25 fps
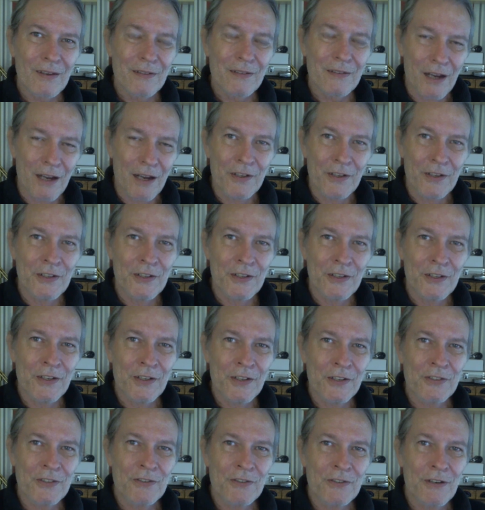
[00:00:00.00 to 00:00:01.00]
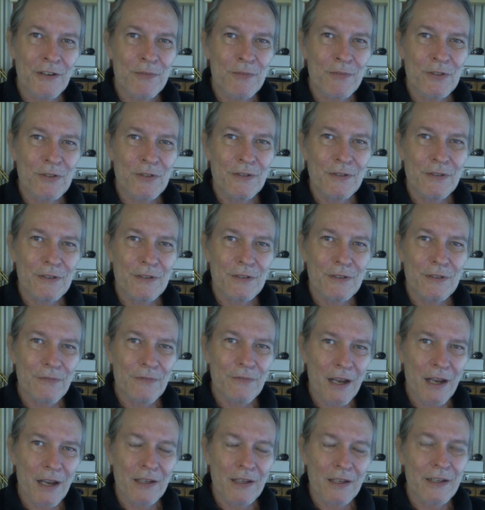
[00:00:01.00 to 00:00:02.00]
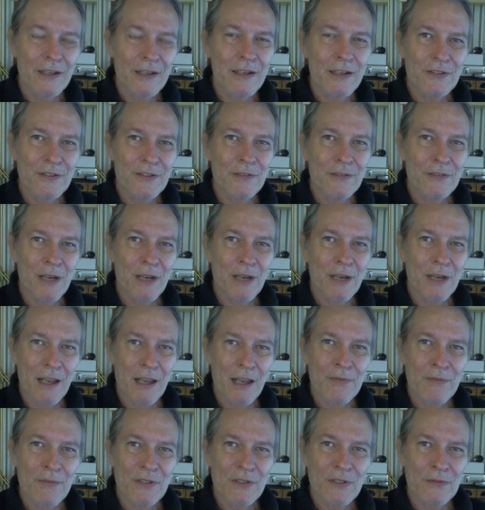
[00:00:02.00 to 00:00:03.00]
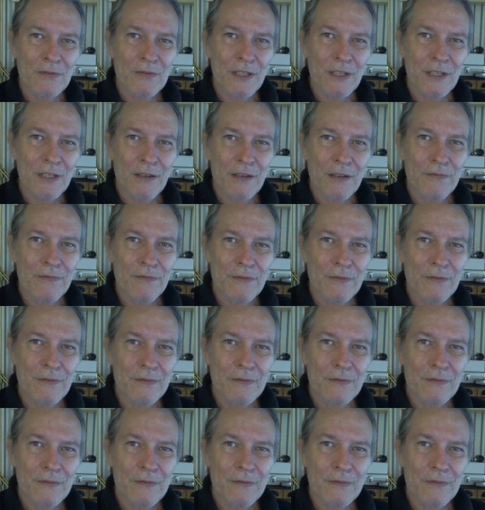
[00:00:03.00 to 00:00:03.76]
Down in the description you can find links to my Amazon gift